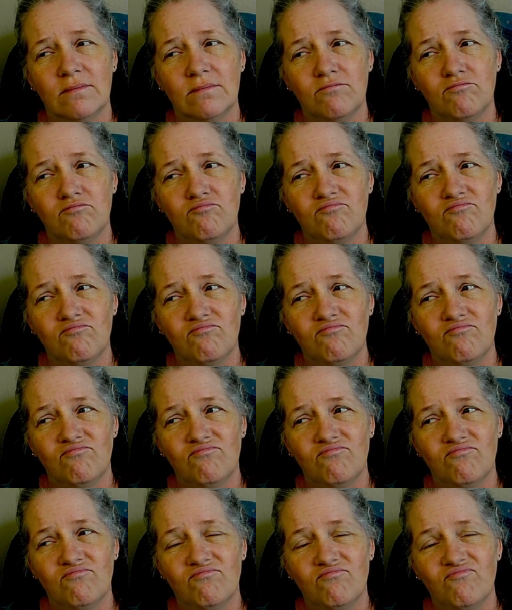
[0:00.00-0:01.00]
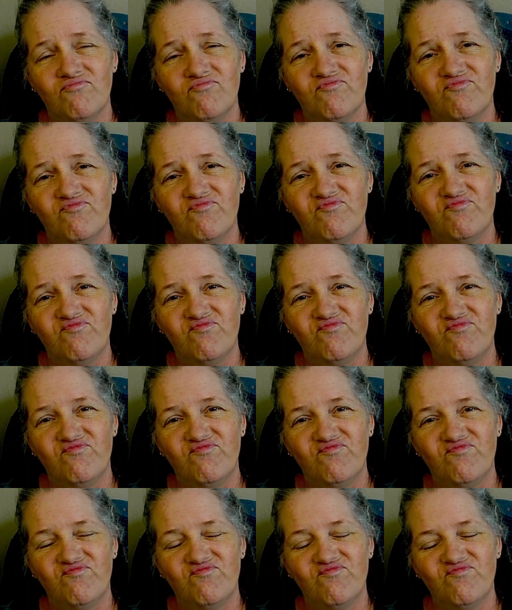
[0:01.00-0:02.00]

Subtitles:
[no speech]